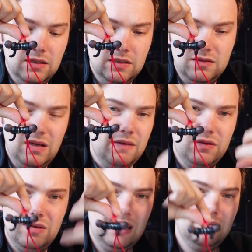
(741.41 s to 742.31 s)
and you have
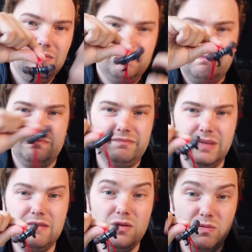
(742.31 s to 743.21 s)
to, like,
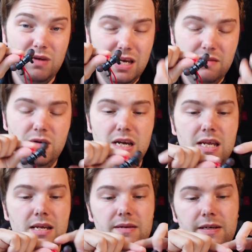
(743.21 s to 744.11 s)
if you're really,
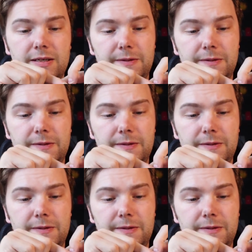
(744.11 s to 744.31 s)
really